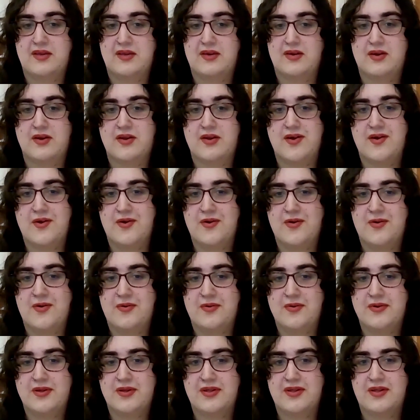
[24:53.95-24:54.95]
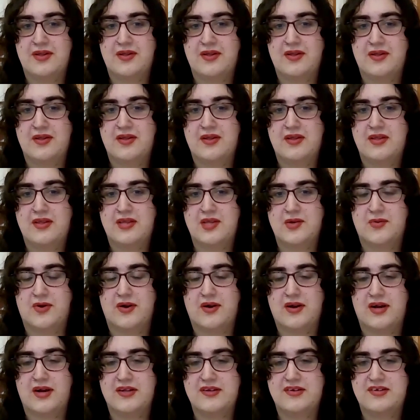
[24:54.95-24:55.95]
no, You
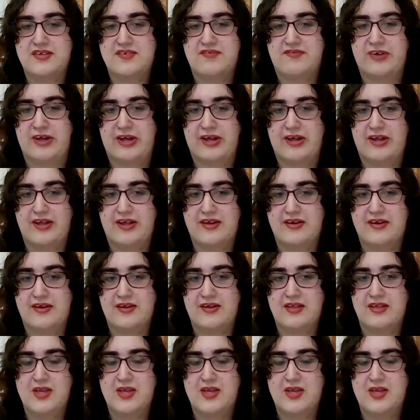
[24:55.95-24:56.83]
are undivine.